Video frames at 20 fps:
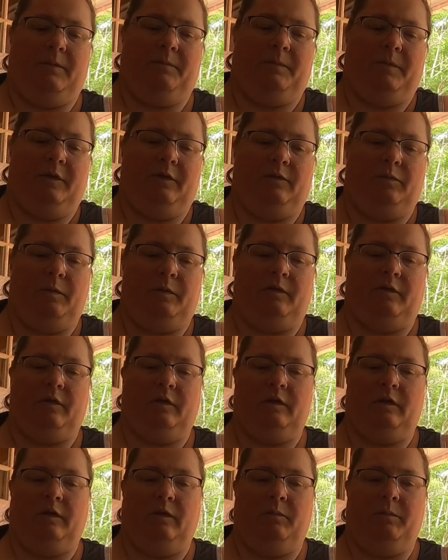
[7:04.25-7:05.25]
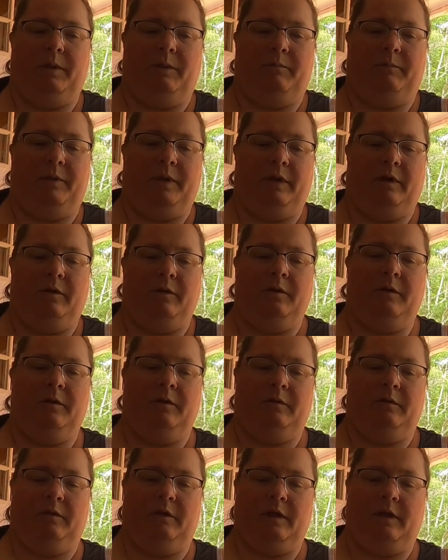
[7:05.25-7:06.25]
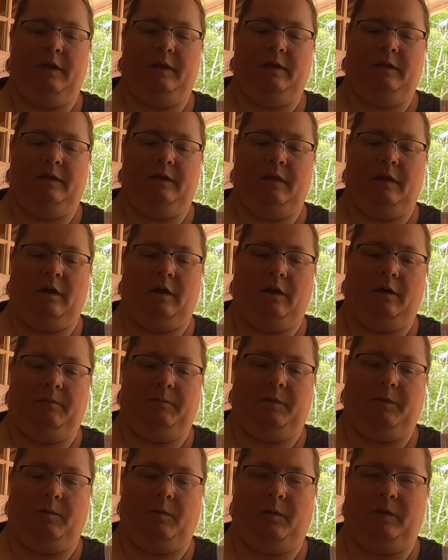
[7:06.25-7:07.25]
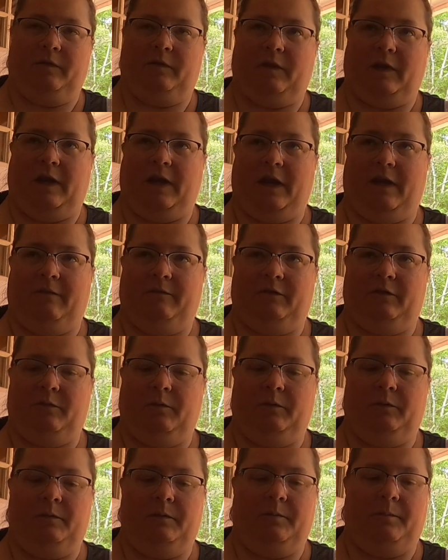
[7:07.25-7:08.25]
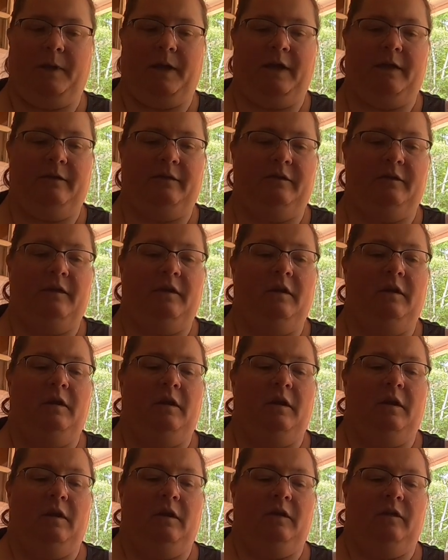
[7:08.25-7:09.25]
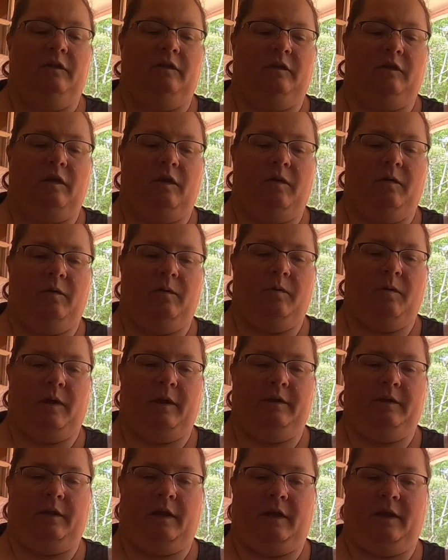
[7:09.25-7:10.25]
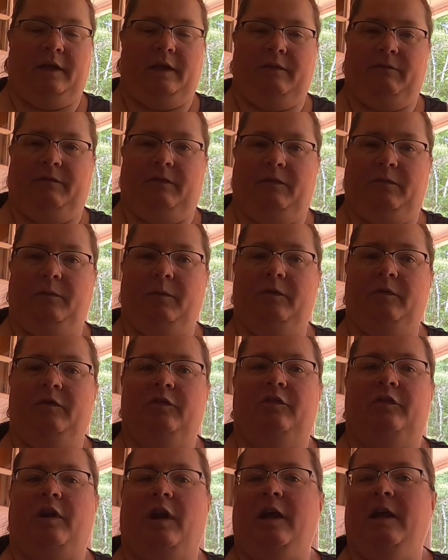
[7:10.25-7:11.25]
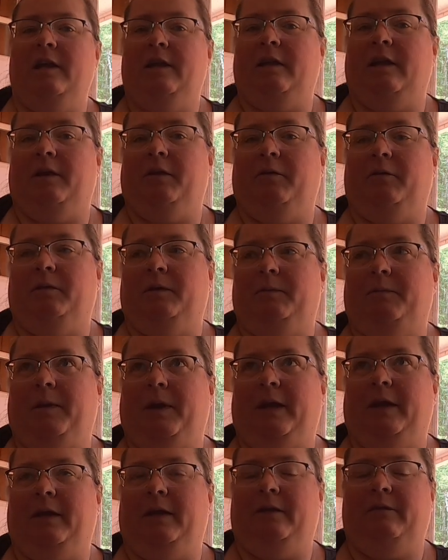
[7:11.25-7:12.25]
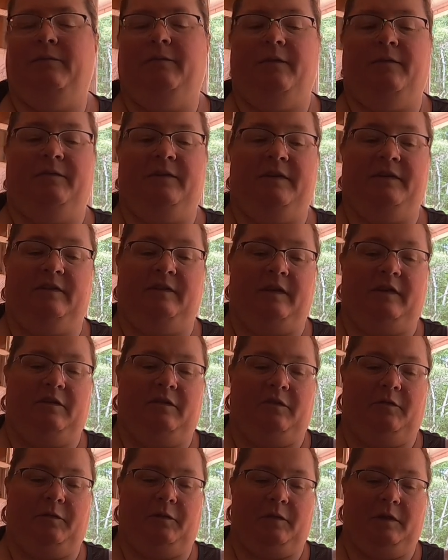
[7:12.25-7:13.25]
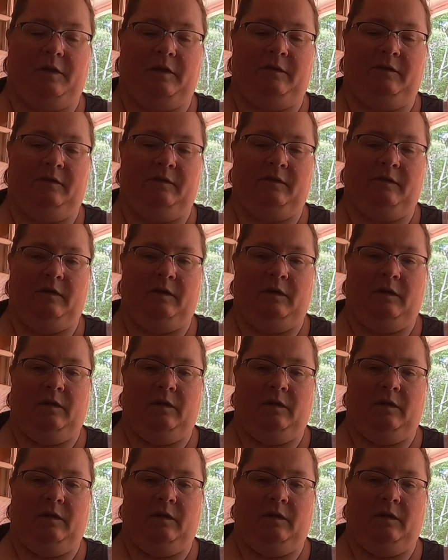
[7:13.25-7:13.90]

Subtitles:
This one's a little bit bigger than the ones I have sold in the past. So I thought I'd give this one a shot. I only paid 50 cents for this.